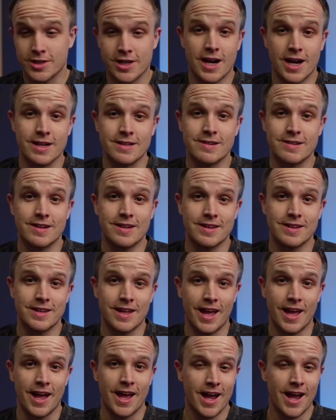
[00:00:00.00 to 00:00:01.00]
content
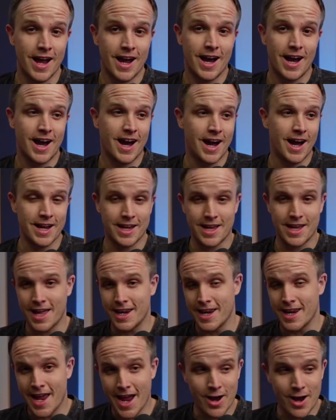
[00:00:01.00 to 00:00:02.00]
that I got
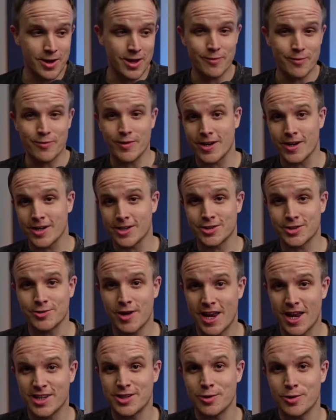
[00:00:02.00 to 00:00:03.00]
to figure out a
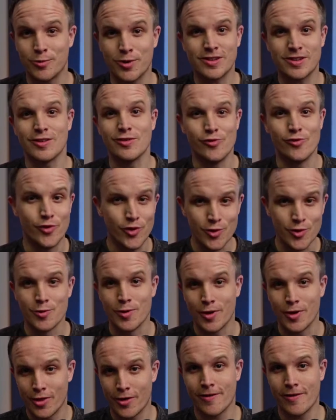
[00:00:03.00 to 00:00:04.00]
strategy of what to do
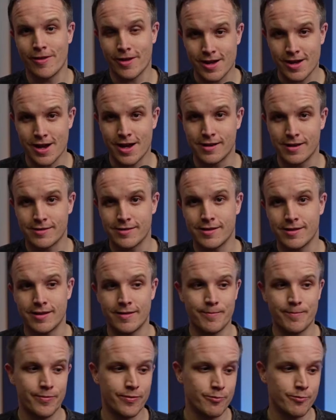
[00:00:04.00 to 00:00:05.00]
with all the
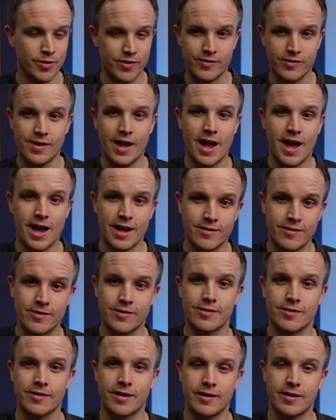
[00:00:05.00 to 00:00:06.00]
content, besides
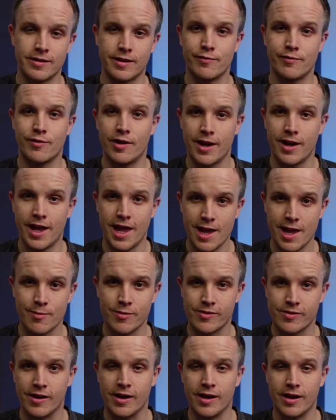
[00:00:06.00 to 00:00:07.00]
just let it live on
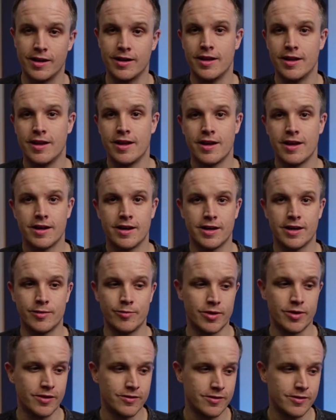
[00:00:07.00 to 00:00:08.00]
Amazon,
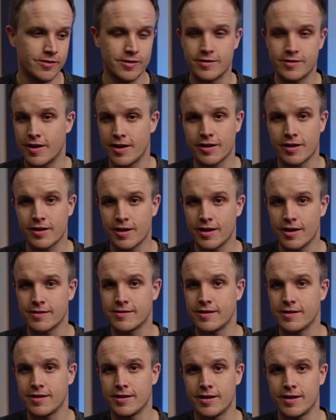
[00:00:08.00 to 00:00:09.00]
because it's a ton of
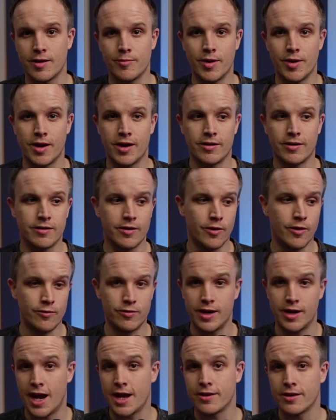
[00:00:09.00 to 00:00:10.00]
content about
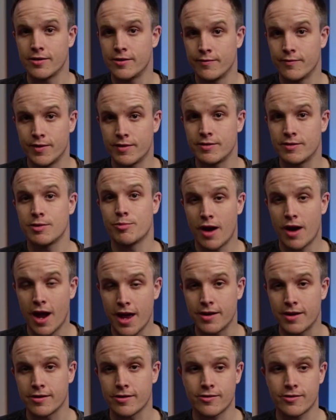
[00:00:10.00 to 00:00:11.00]
over 950
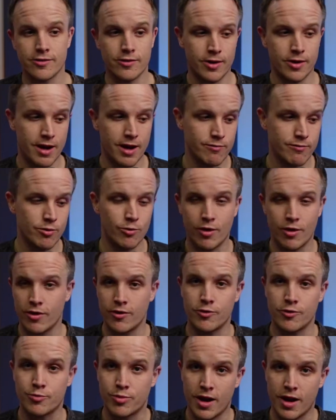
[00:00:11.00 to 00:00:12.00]
products. So every one of
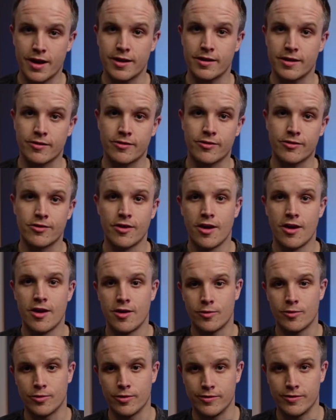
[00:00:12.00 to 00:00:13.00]
those products
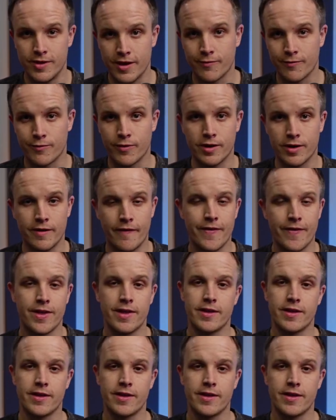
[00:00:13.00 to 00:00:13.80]
were different.